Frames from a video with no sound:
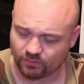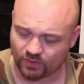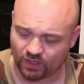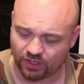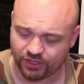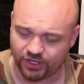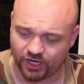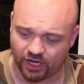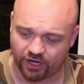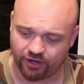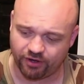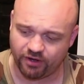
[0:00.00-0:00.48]

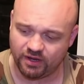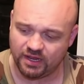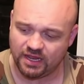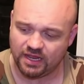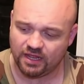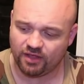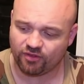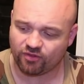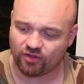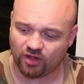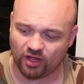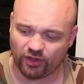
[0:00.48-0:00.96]
you know,
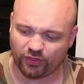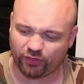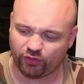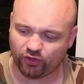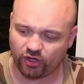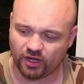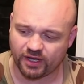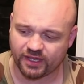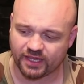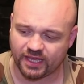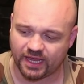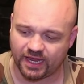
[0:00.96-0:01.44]
so I
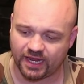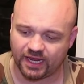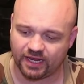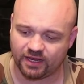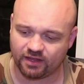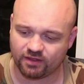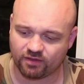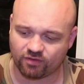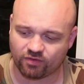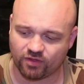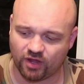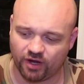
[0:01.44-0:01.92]
thought,
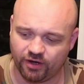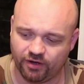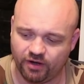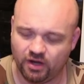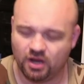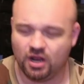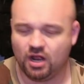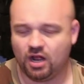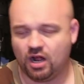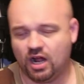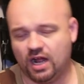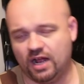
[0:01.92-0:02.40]
okay, so
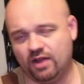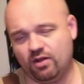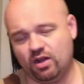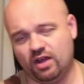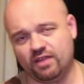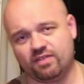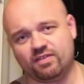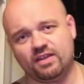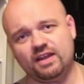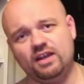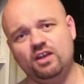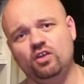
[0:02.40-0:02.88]
I
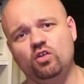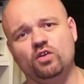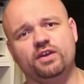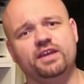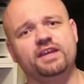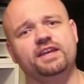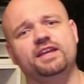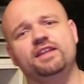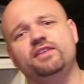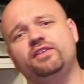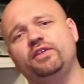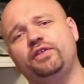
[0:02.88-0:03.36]
started
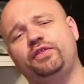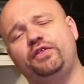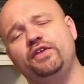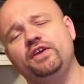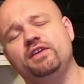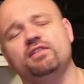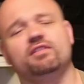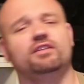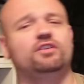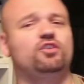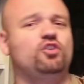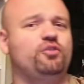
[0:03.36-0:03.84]
looking into
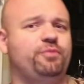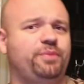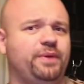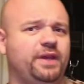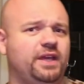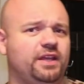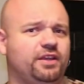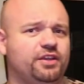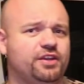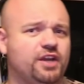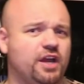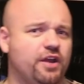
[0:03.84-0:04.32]
things a little
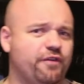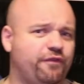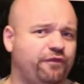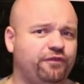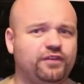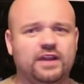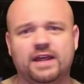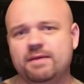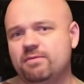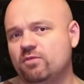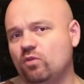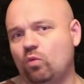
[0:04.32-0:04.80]
bit, you know,
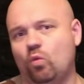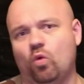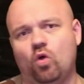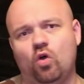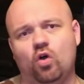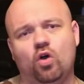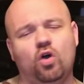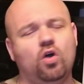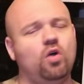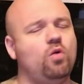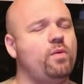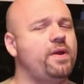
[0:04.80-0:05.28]
Flames of
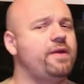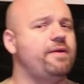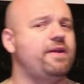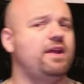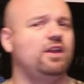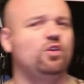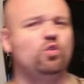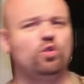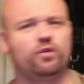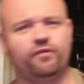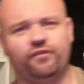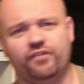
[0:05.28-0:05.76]
War, where I
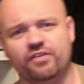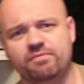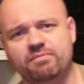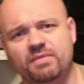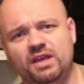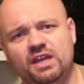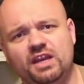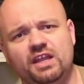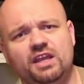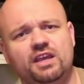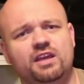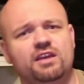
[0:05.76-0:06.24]
look for
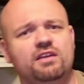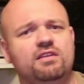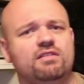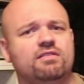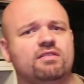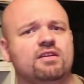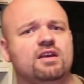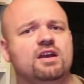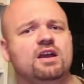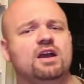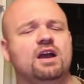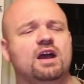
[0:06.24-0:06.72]

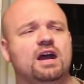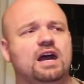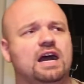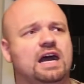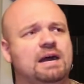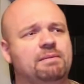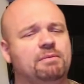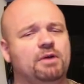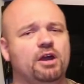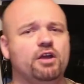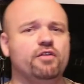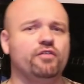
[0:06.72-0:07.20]
minis.
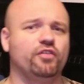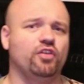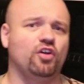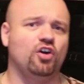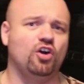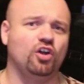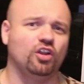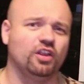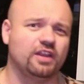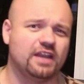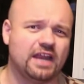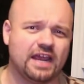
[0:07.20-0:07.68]
Over the
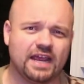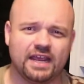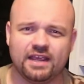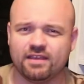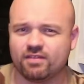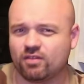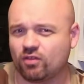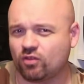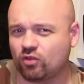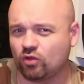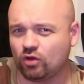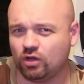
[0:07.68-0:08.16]

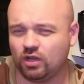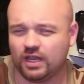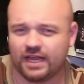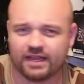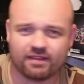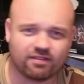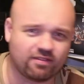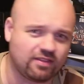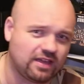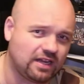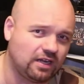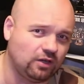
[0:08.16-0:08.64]
holidays, I sort of like
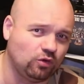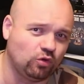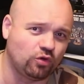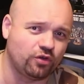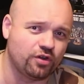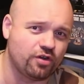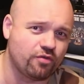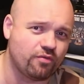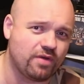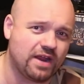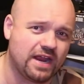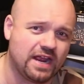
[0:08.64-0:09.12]
started
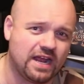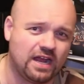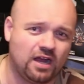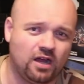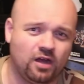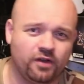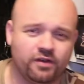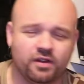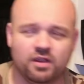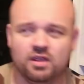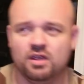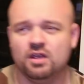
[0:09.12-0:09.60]
looking
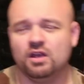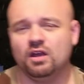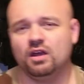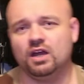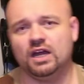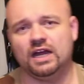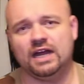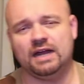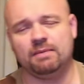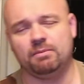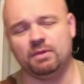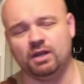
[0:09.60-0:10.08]
around.
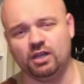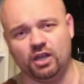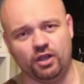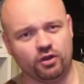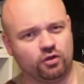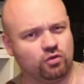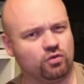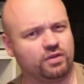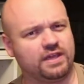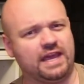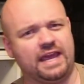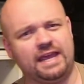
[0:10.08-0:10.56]
My
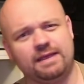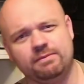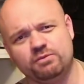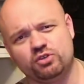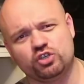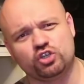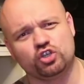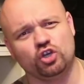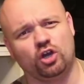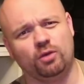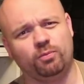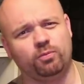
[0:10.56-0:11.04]
local game
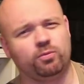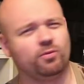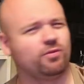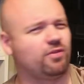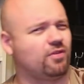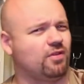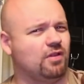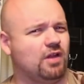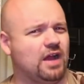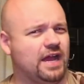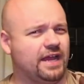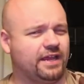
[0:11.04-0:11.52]
shop
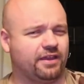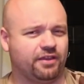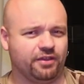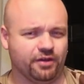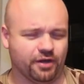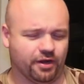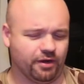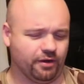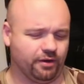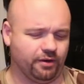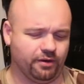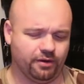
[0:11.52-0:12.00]
was like, you
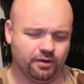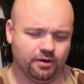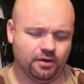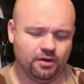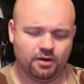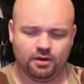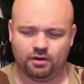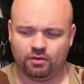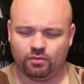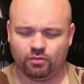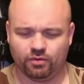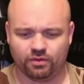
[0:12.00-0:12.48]
know,
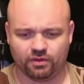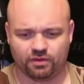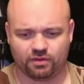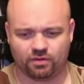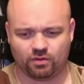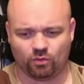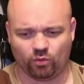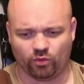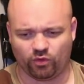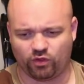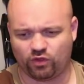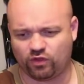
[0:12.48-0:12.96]

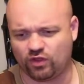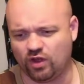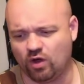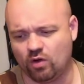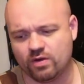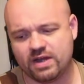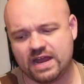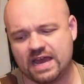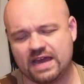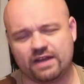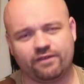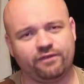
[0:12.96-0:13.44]
was
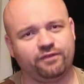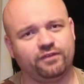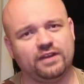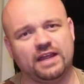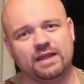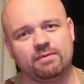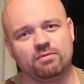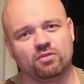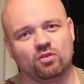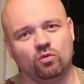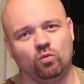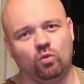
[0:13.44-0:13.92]
sold out of
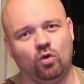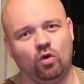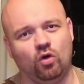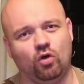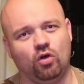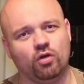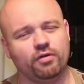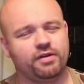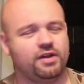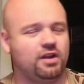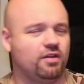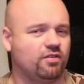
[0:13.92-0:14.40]
Flames of
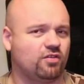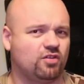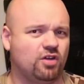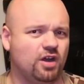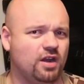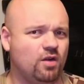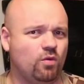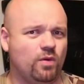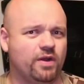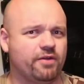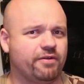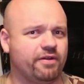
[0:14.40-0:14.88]
War, and I was
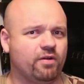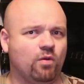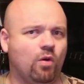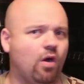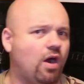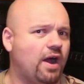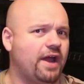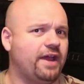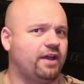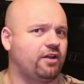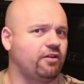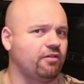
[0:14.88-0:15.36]
kind of wondering
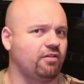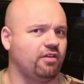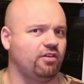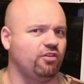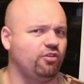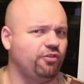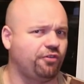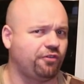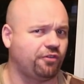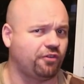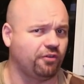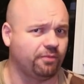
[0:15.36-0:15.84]
why, because there
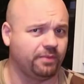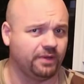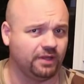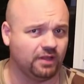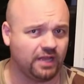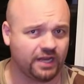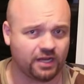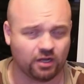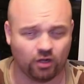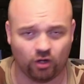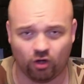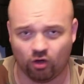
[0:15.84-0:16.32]
used to be
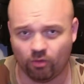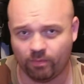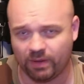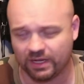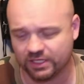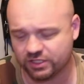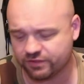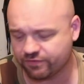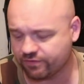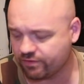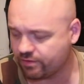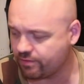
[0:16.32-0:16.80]
like a whole
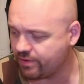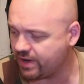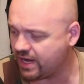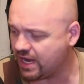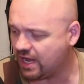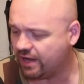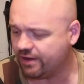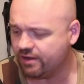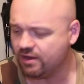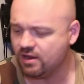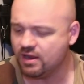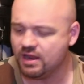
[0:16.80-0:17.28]
bunch of it
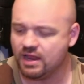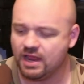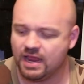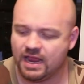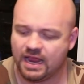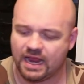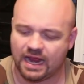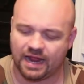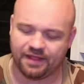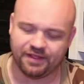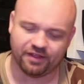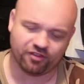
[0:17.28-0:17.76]
around.
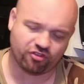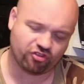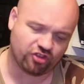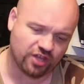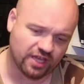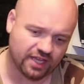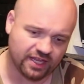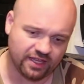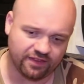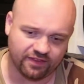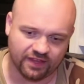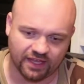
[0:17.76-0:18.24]
And I was
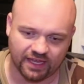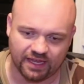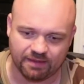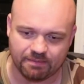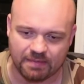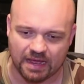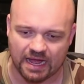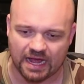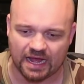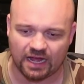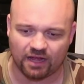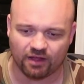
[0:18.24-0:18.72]
checking the
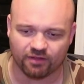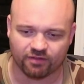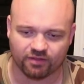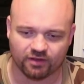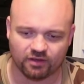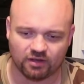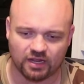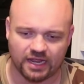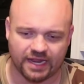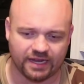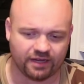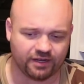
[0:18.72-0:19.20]
emails,
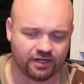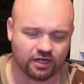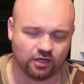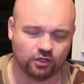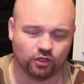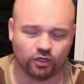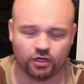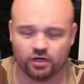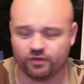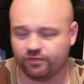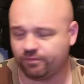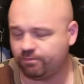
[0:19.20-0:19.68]
and like, you know, a
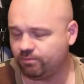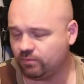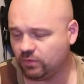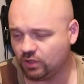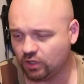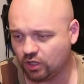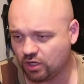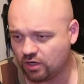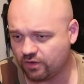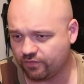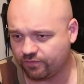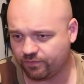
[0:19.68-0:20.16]
lot
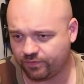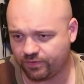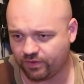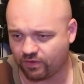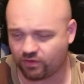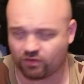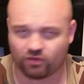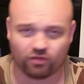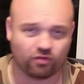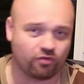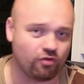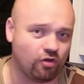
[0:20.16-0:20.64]
of the
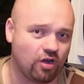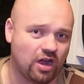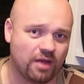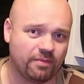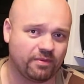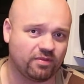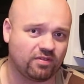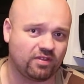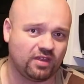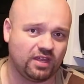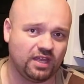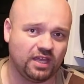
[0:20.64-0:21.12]

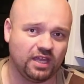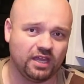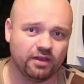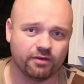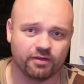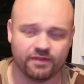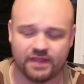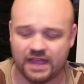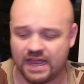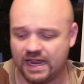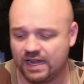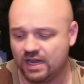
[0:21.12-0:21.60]
subscribers here
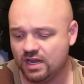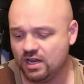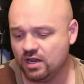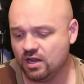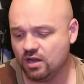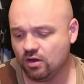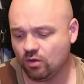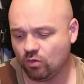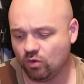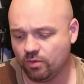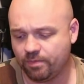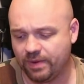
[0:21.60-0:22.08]
and that
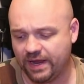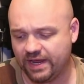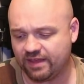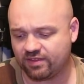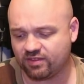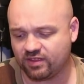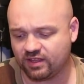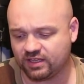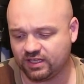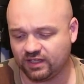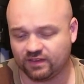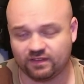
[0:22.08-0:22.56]
were
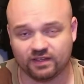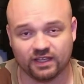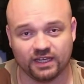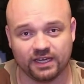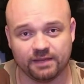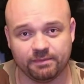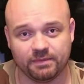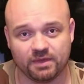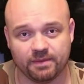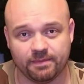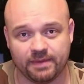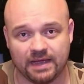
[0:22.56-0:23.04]
basically
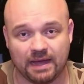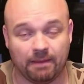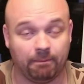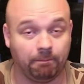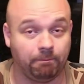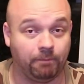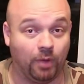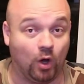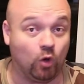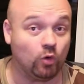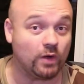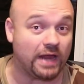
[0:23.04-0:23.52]
telling me
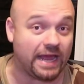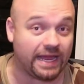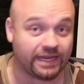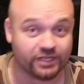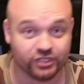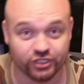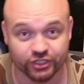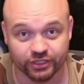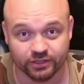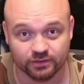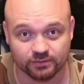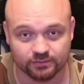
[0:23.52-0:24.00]
about bolt
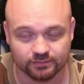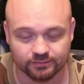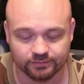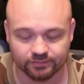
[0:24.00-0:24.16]
action.